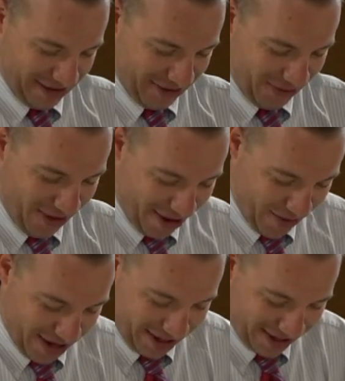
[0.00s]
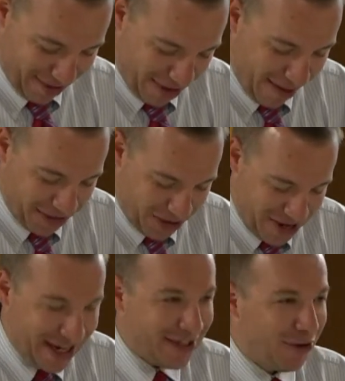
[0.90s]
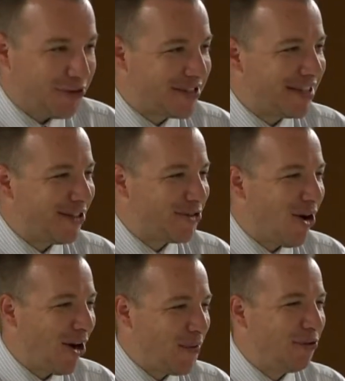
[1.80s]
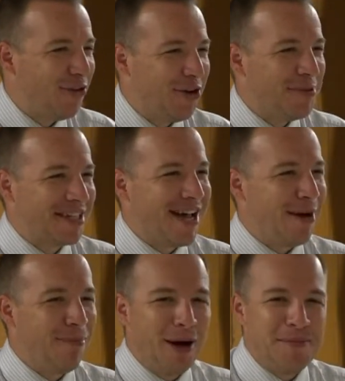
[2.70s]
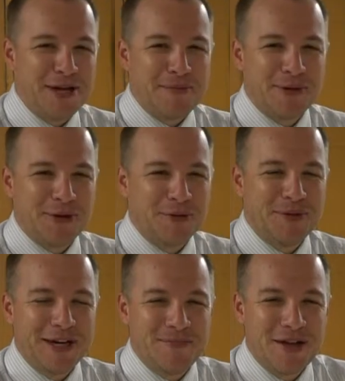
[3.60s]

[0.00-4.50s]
well, anyways, sometimes you need those those Hollywood films that kind of pump you up a little bit.